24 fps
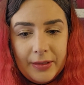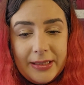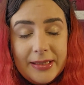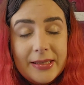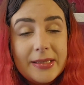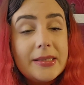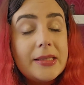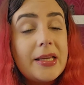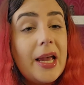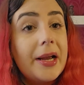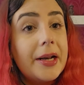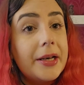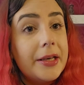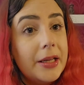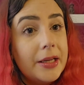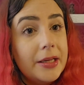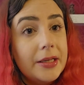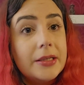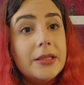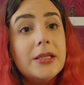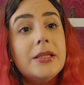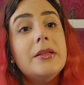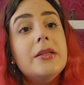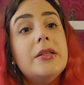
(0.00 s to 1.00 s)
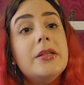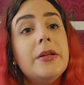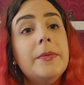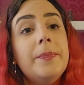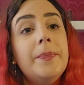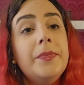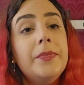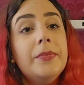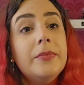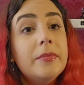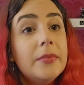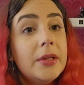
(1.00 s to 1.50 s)
stagnated.
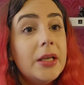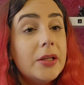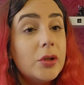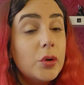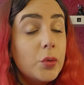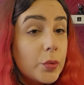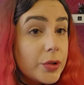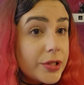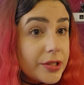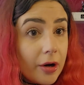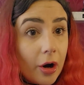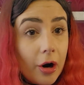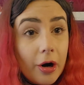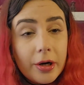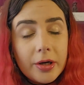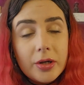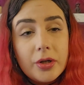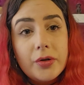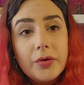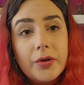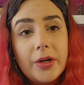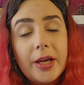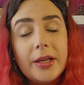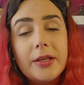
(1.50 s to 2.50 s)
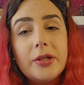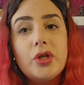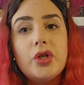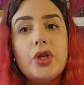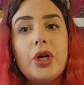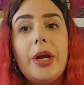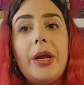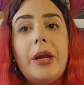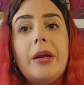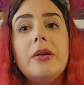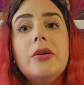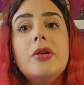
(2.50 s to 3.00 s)
It was hard to get
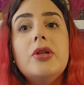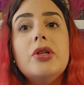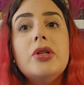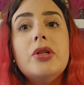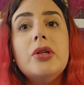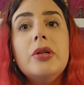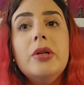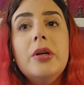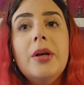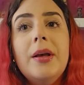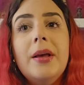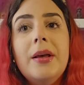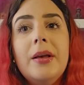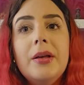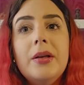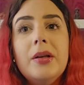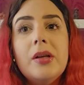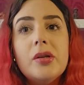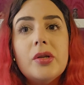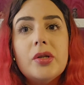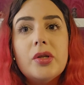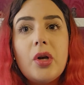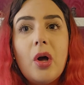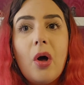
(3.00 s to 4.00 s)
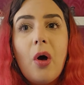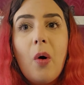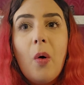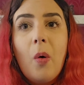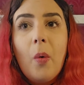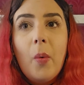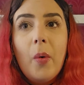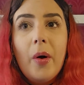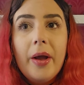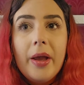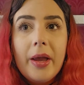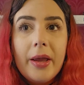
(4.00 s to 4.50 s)
change.
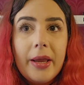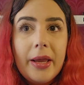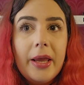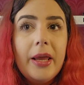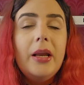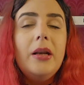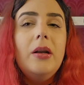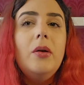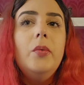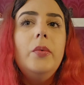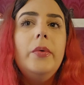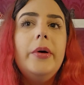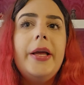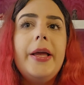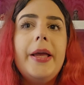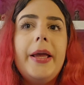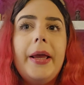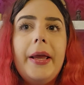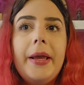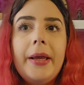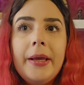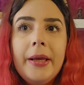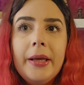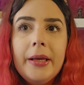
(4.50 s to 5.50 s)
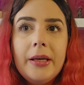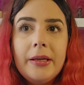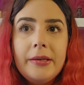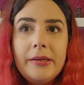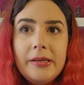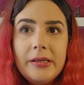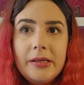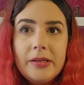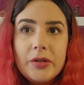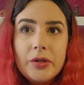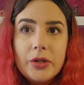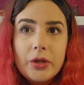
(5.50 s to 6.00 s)
So in a way,
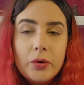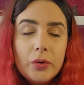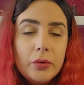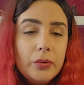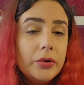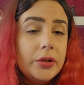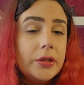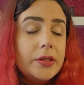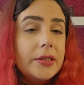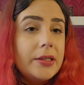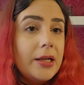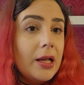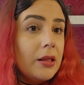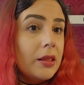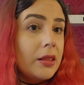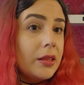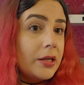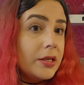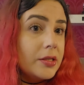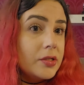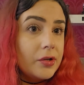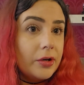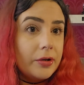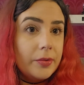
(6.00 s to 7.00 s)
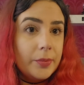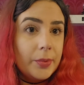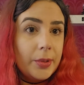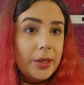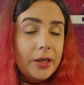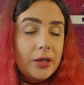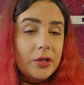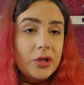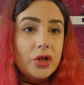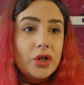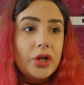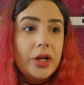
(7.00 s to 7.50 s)
it is good that things are
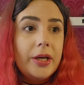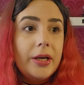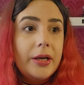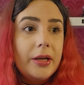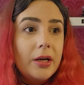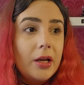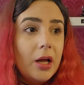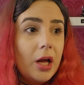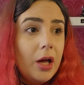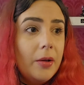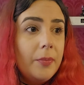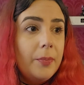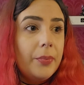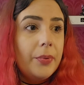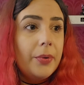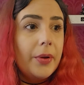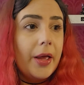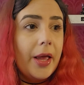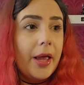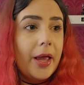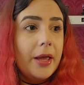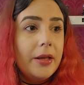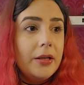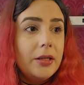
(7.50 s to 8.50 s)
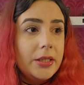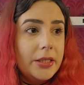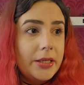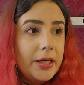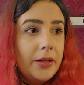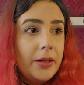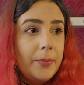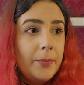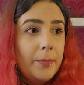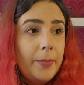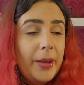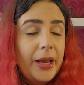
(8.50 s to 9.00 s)
being shaken up and
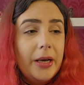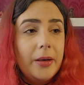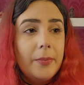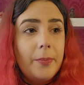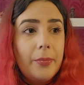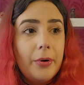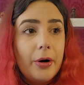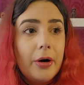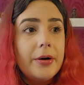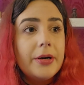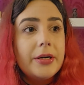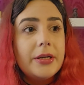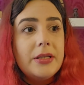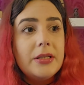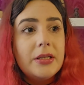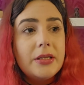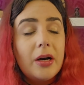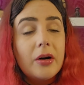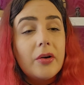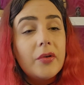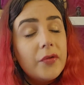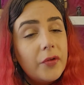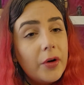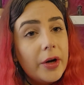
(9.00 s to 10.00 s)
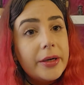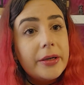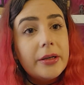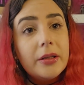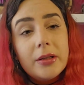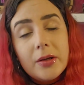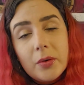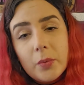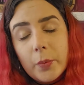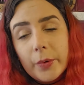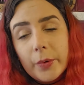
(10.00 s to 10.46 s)
the main parties are finally